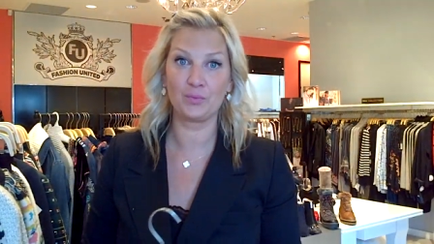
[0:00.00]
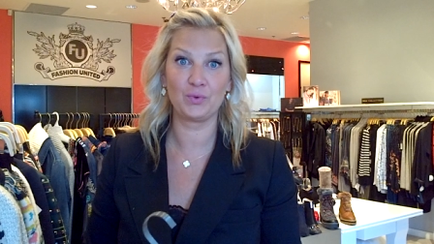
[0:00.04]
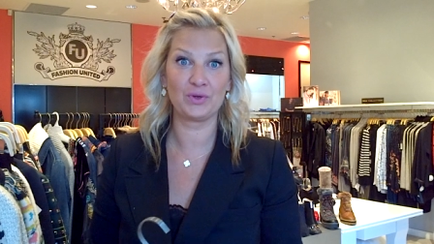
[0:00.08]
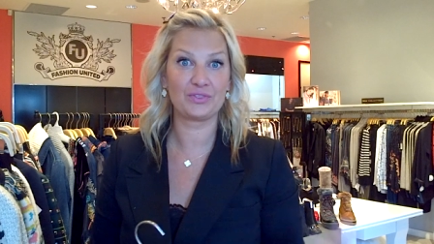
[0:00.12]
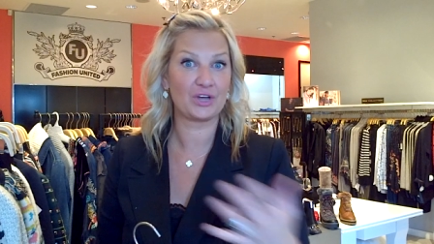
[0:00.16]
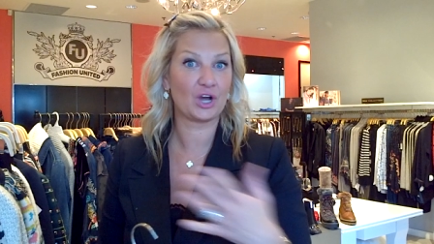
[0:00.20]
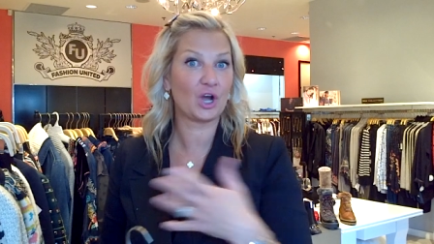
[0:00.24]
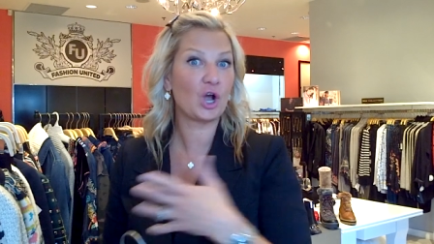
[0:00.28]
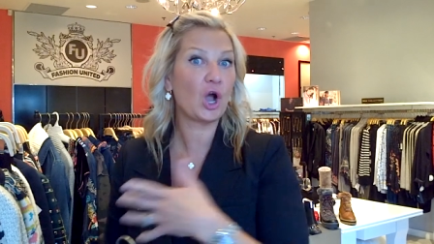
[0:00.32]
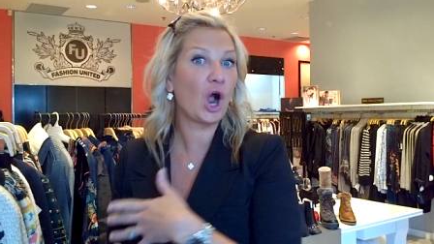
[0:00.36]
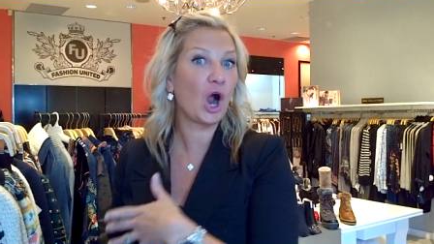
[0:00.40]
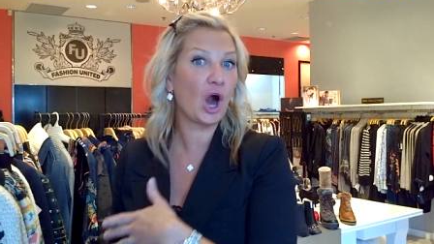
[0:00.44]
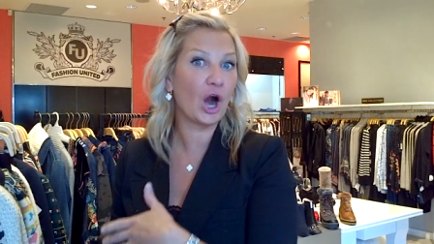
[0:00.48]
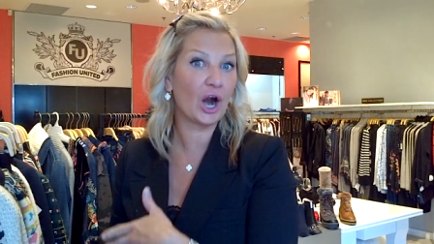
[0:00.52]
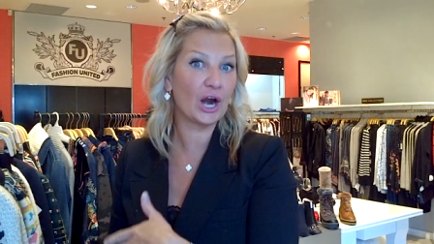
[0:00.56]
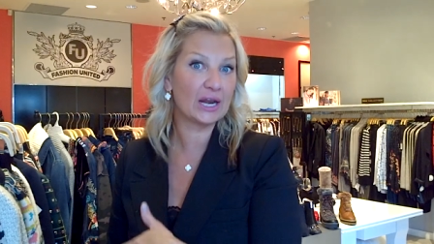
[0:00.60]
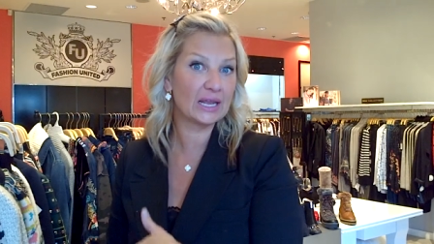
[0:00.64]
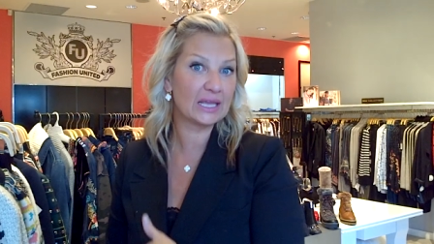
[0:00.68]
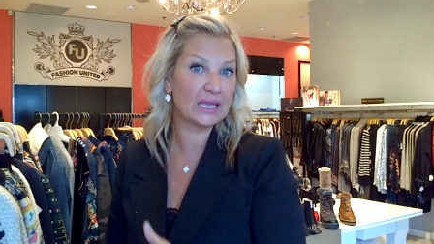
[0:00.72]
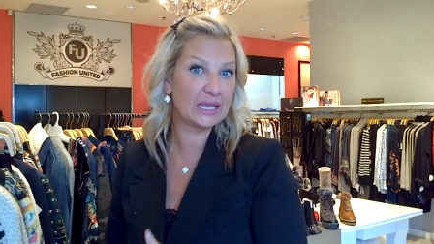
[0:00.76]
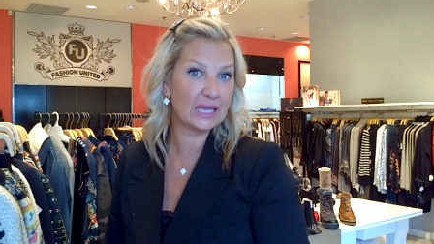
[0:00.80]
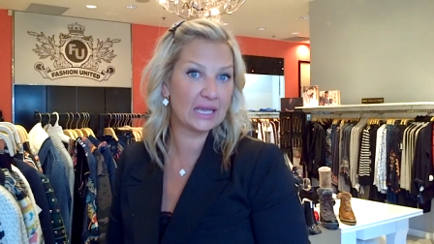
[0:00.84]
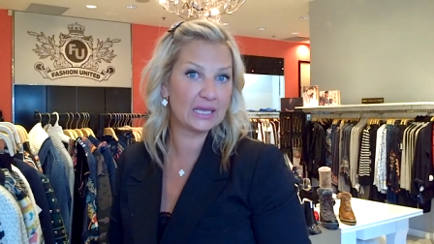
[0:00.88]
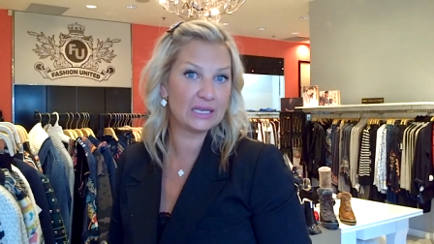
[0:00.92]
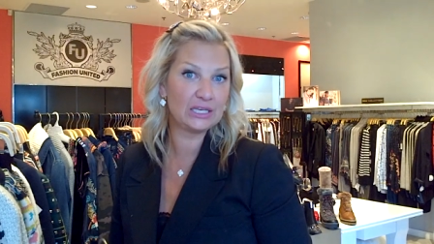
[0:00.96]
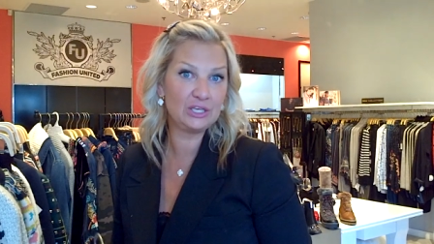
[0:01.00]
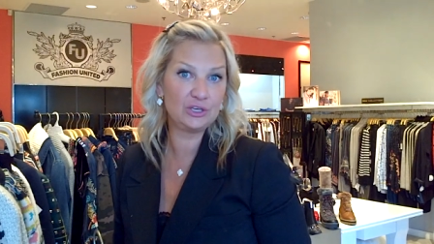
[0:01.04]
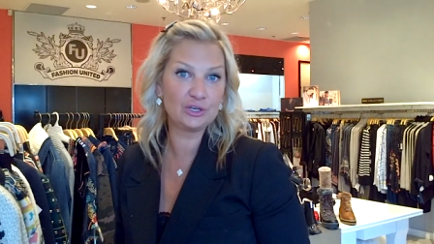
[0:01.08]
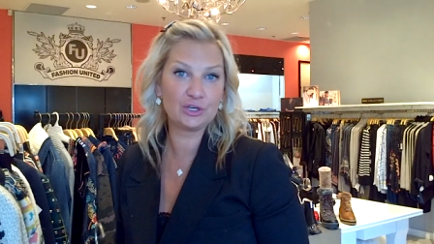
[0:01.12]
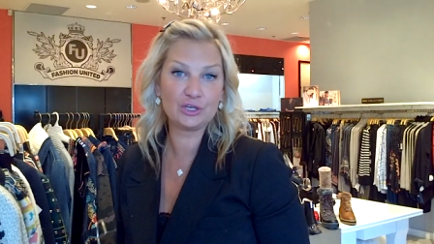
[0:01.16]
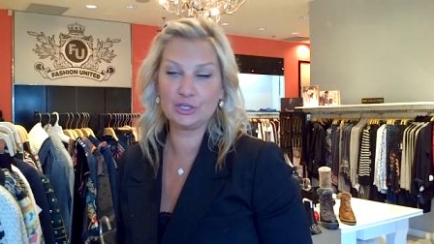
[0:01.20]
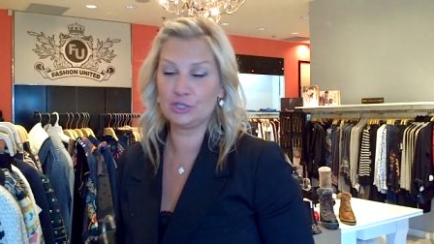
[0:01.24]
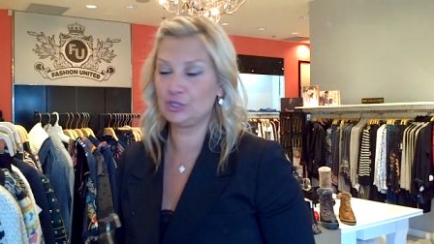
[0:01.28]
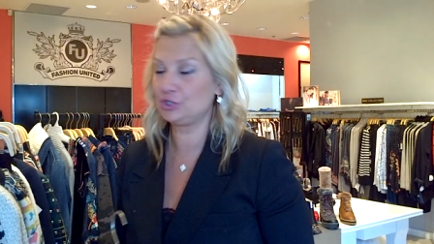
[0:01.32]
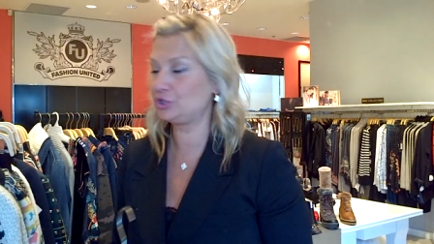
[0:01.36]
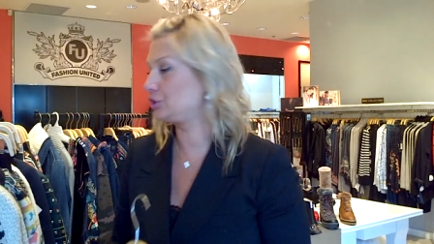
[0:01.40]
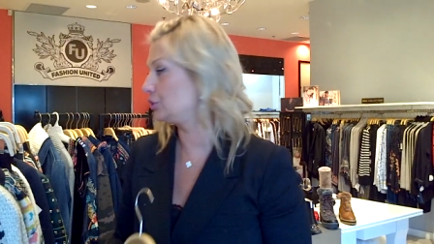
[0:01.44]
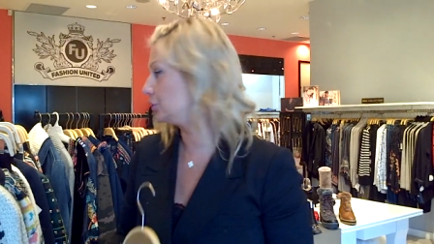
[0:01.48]
with a cardigan you
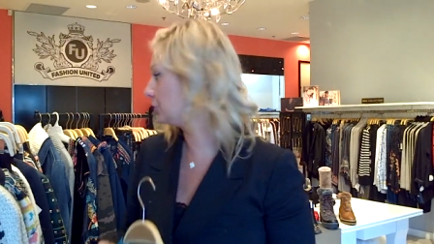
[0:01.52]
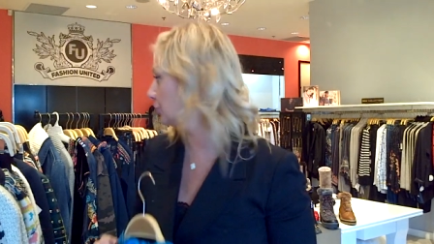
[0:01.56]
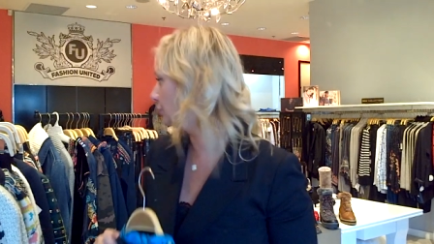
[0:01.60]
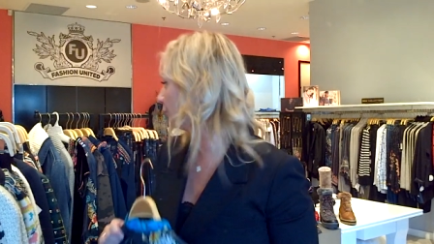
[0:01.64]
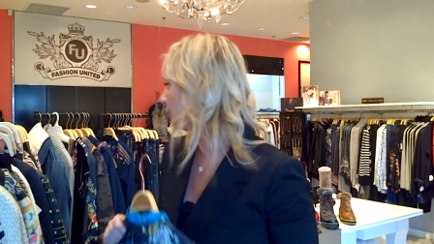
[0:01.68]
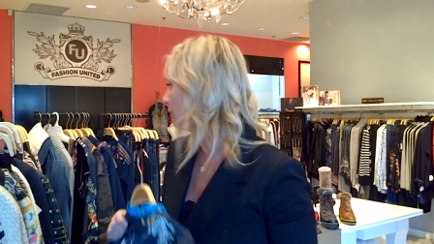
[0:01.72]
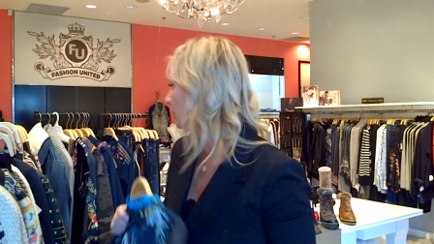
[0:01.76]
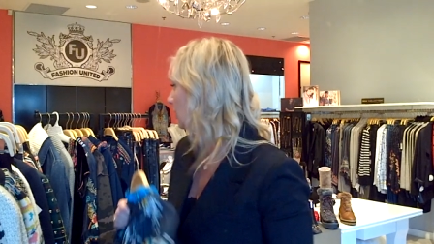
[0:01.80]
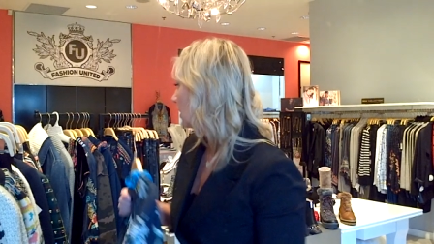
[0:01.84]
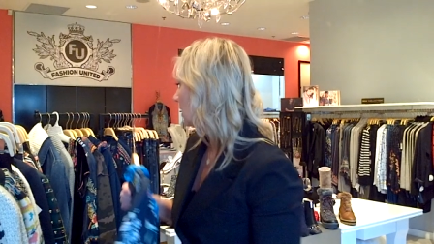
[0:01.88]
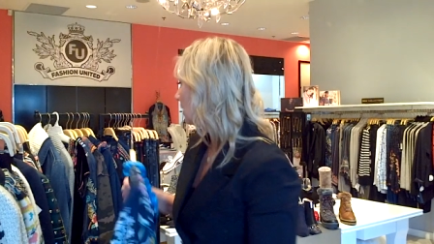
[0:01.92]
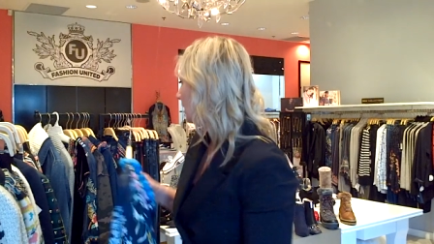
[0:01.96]
could do